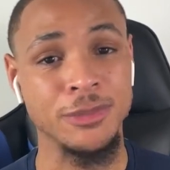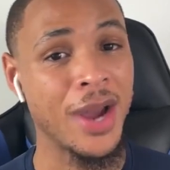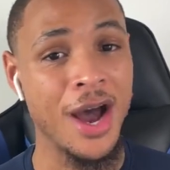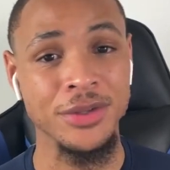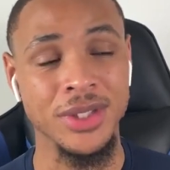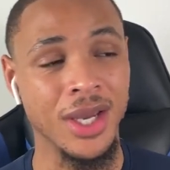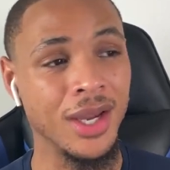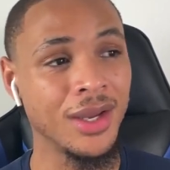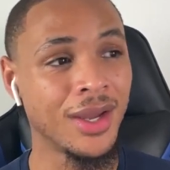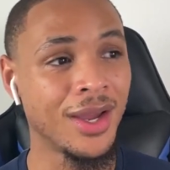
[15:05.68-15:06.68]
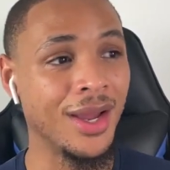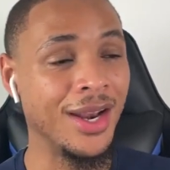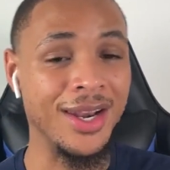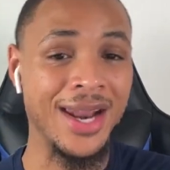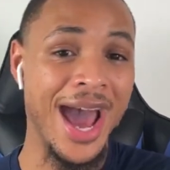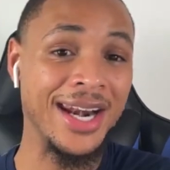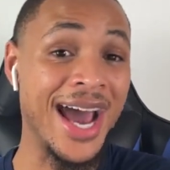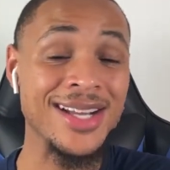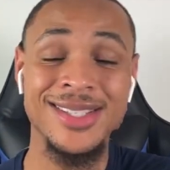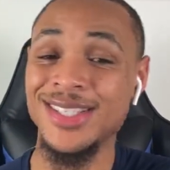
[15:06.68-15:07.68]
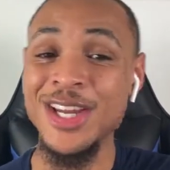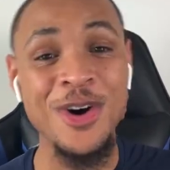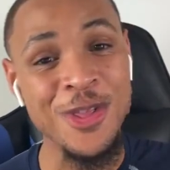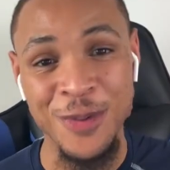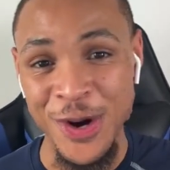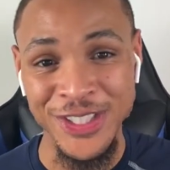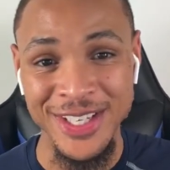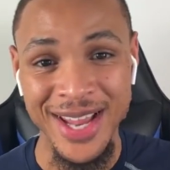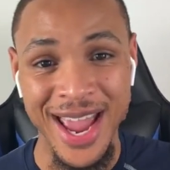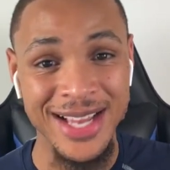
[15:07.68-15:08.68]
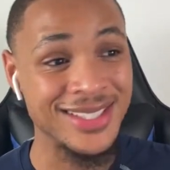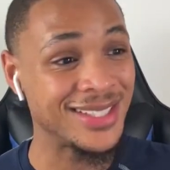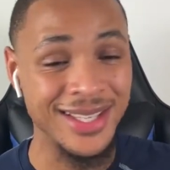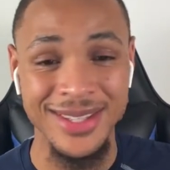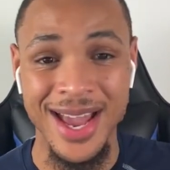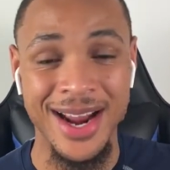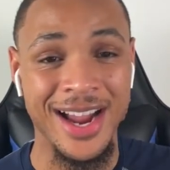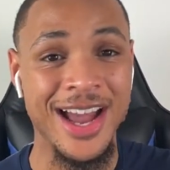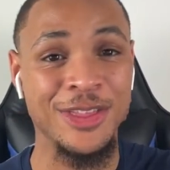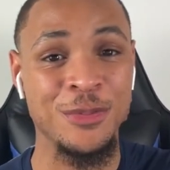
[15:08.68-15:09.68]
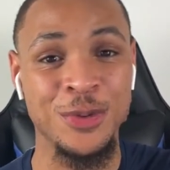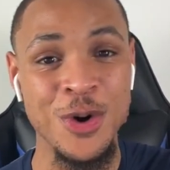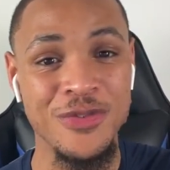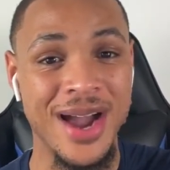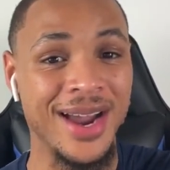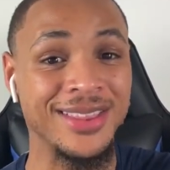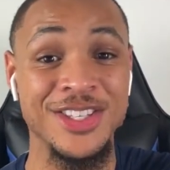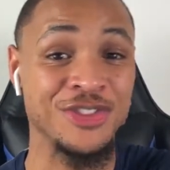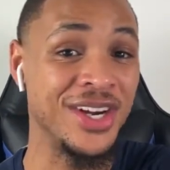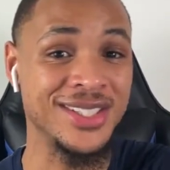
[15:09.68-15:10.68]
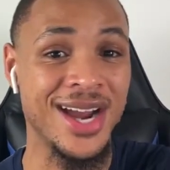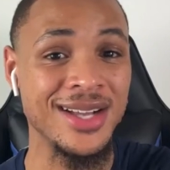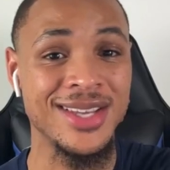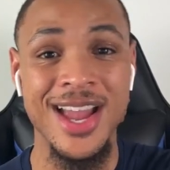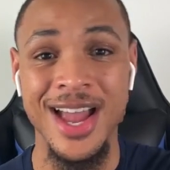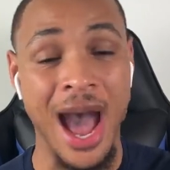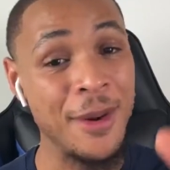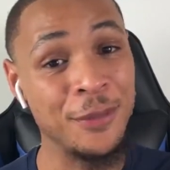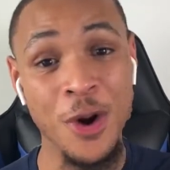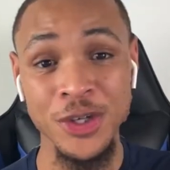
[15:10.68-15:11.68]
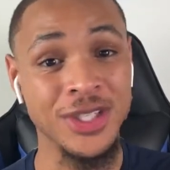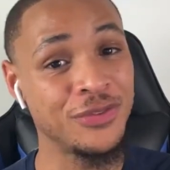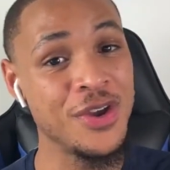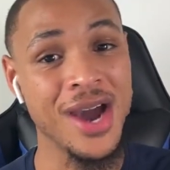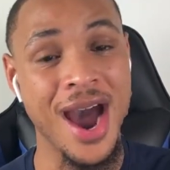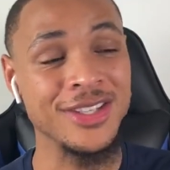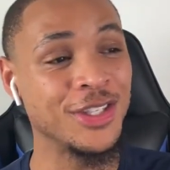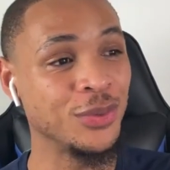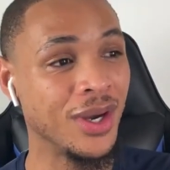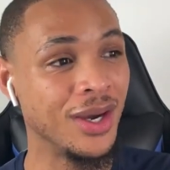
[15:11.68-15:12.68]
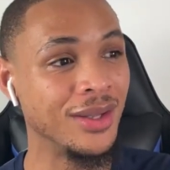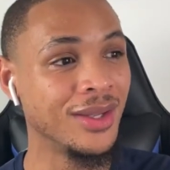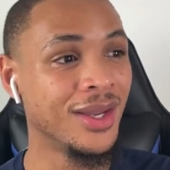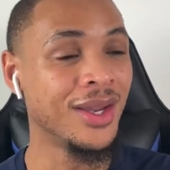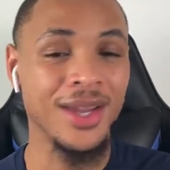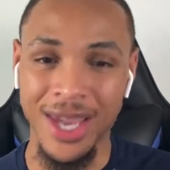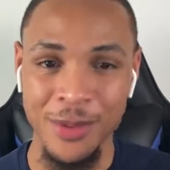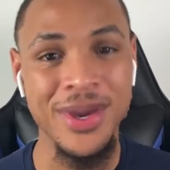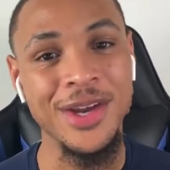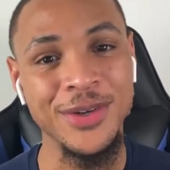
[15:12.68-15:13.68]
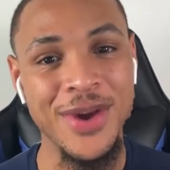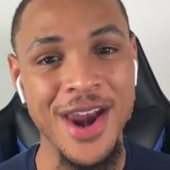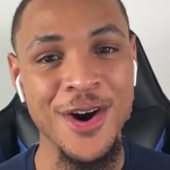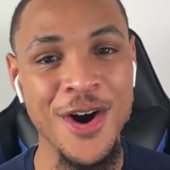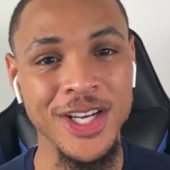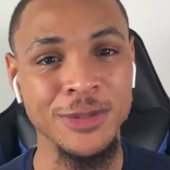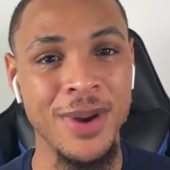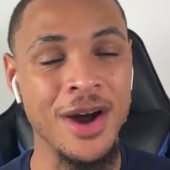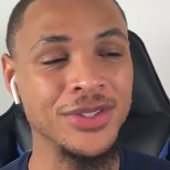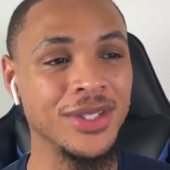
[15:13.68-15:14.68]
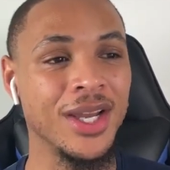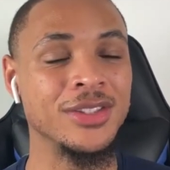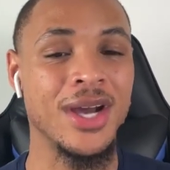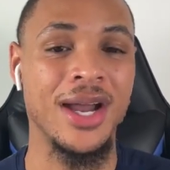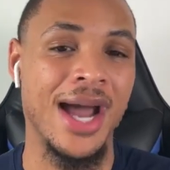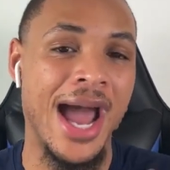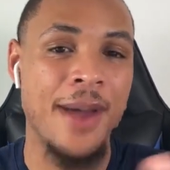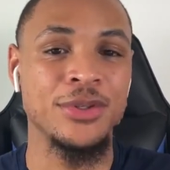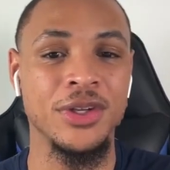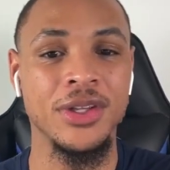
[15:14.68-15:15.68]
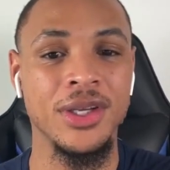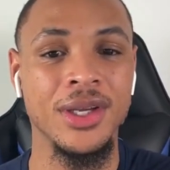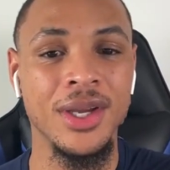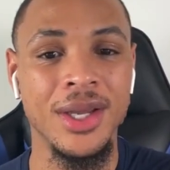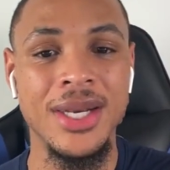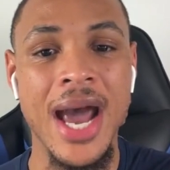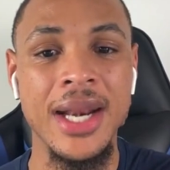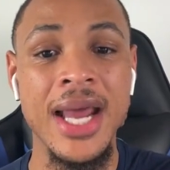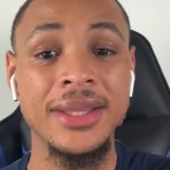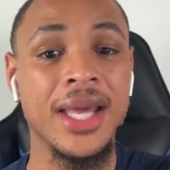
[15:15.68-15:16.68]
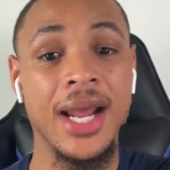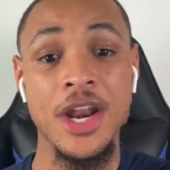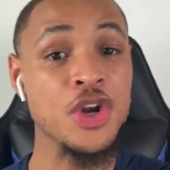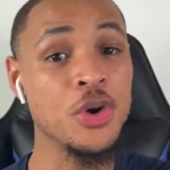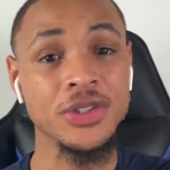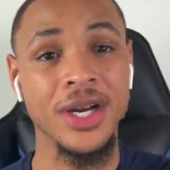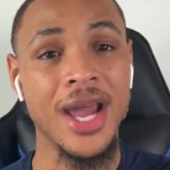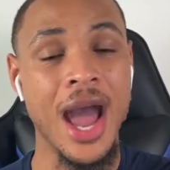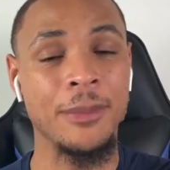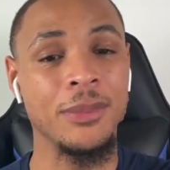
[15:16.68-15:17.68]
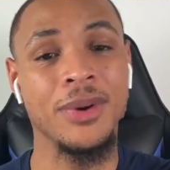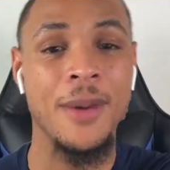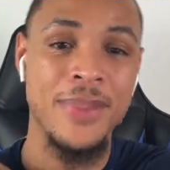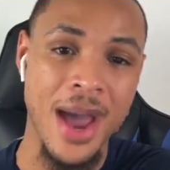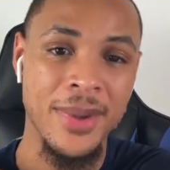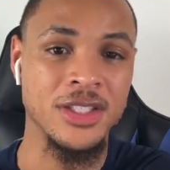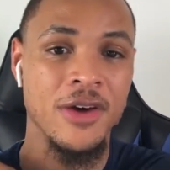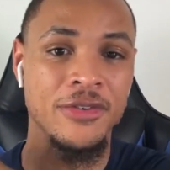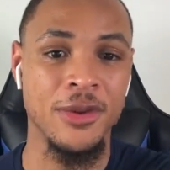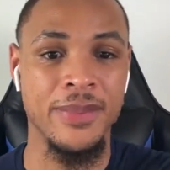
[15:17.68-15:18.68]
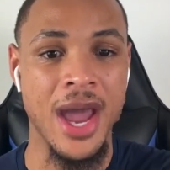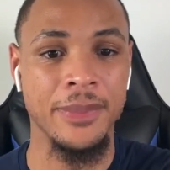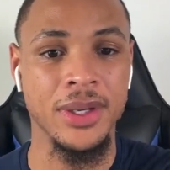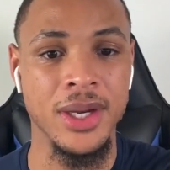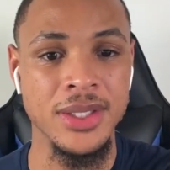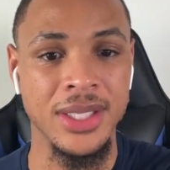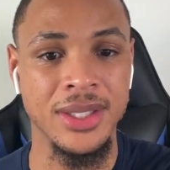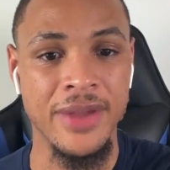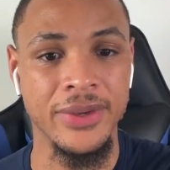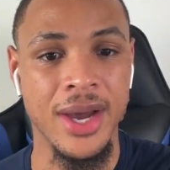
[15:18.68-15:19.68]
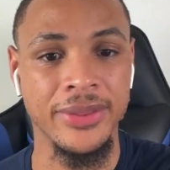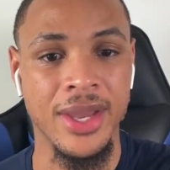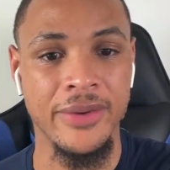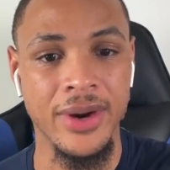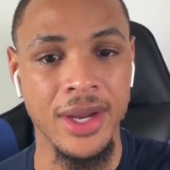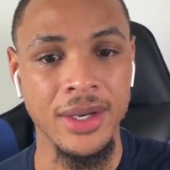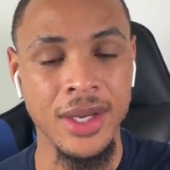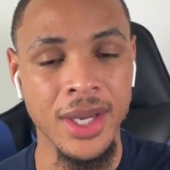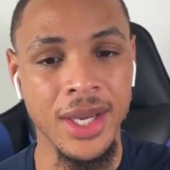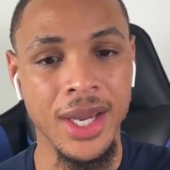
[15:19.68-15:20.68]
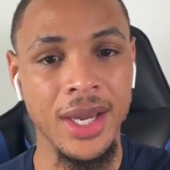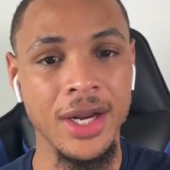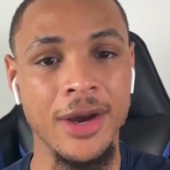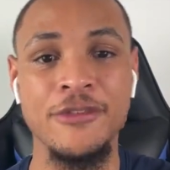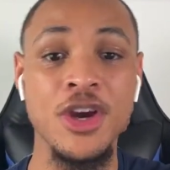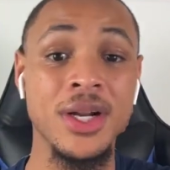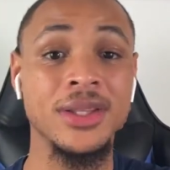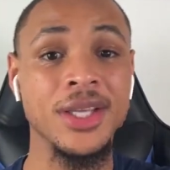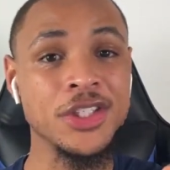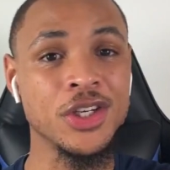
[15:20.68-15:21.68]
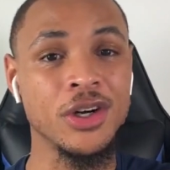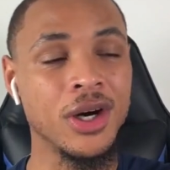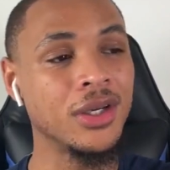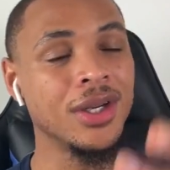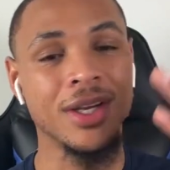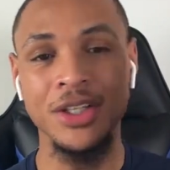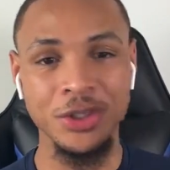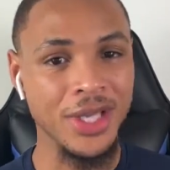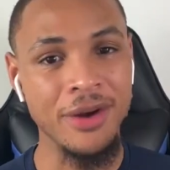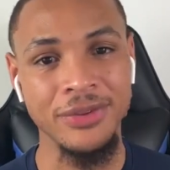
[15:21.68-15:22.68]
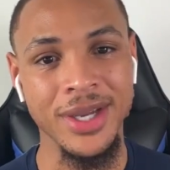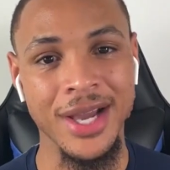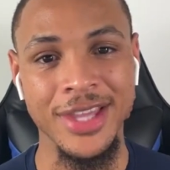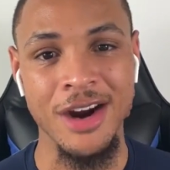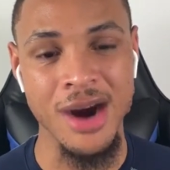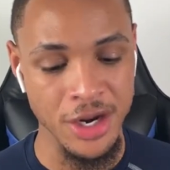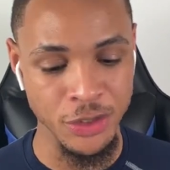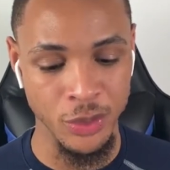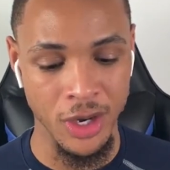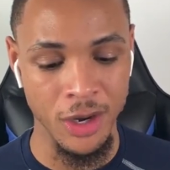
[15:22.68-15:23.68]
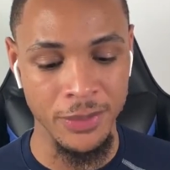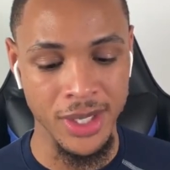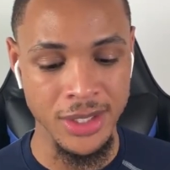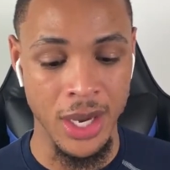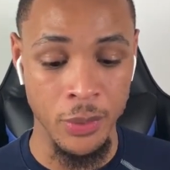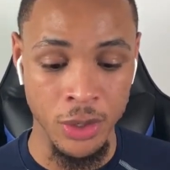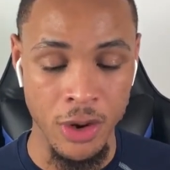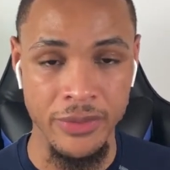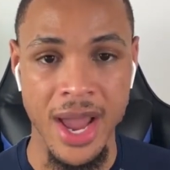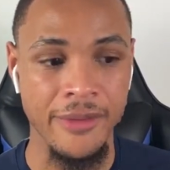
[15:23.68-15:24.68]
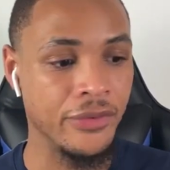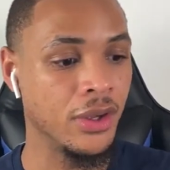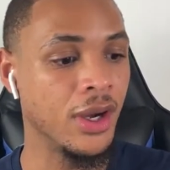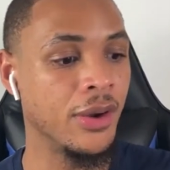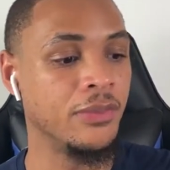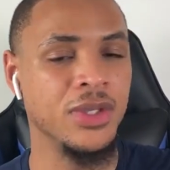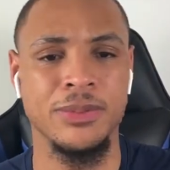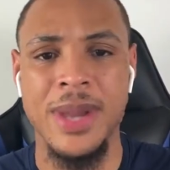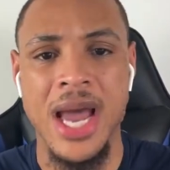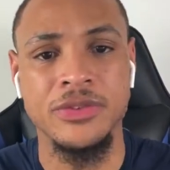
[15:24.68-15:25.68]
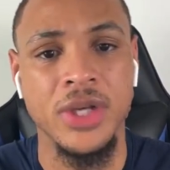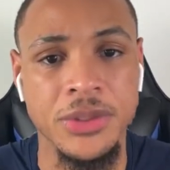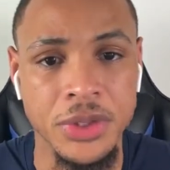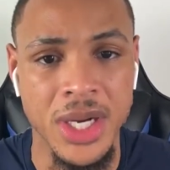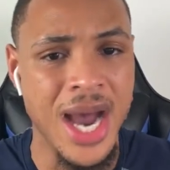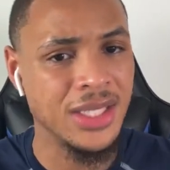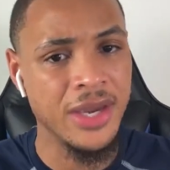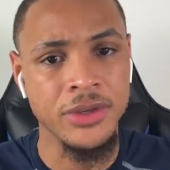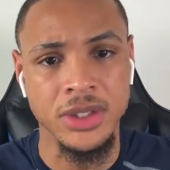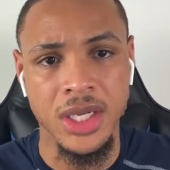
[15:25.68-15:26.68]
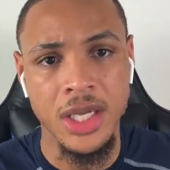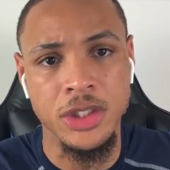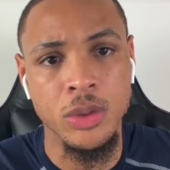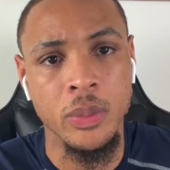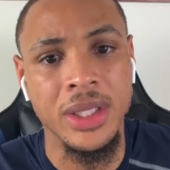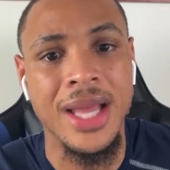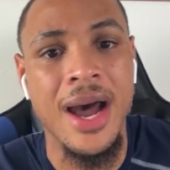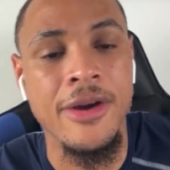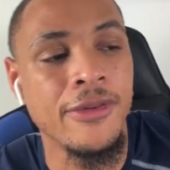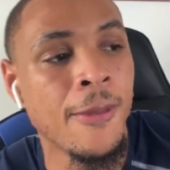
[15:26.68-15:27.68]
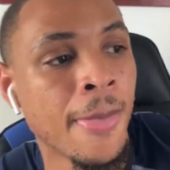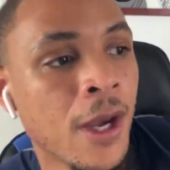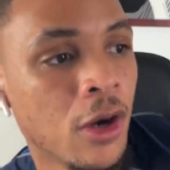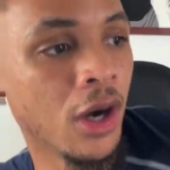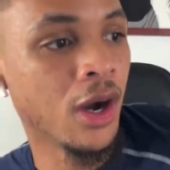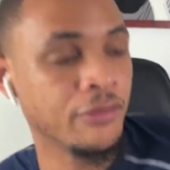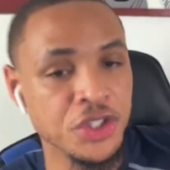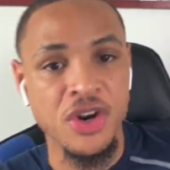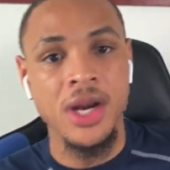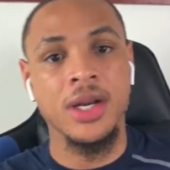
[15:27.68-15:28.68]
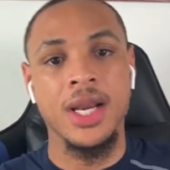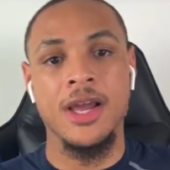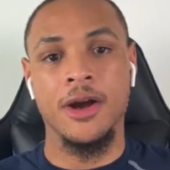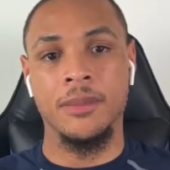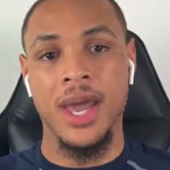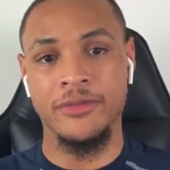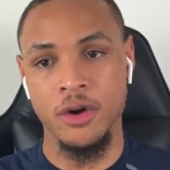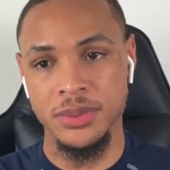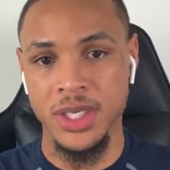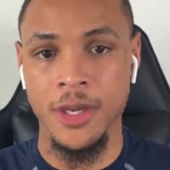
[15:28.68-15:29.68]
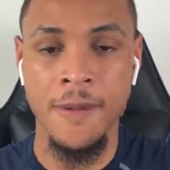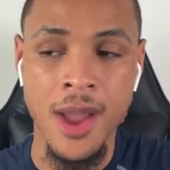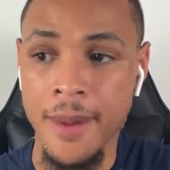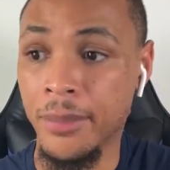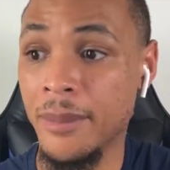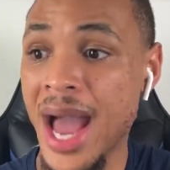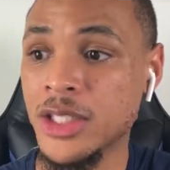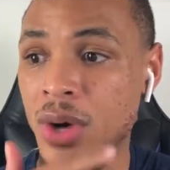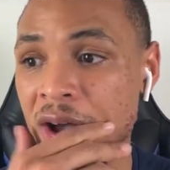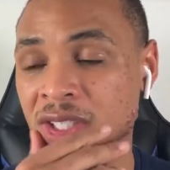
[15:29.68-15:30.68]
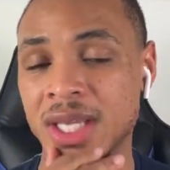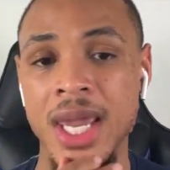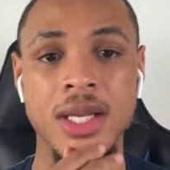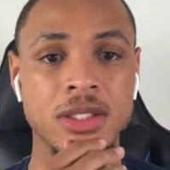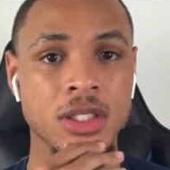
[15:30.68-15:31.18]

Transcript: Powell today. Not a single other person has said that. I got the proof. I got the screenshots. I've been posting it for you guys as well. And we had a hawkish Powell today. So I absolutely, not that I knew it was going to happen, but I'm patting myself in the back because I definitely got that right. And if you're in the Discord, you definitely got that right as well, because I went over that for these past few days with you guys, even today too when we went live for trading in FOMC. But back to what I was saying.